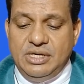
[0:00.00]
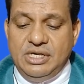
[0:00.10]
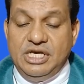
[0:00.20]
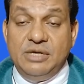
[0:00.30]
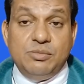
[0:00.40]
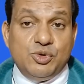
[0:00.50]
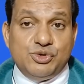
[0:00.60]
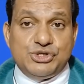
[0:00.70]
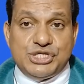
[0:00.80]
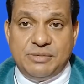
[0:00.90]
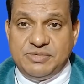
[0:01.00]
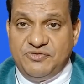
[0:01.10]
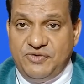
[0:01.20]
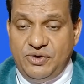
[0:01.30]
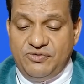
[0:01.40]
Hebrews chapter
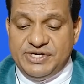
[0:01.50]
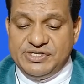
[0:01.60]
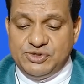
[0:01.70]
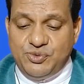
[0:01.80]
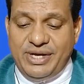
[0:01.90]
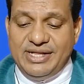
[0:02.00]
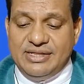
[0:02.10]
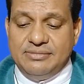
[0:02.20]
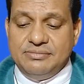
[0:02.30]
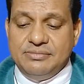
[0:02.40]
4 verse 12.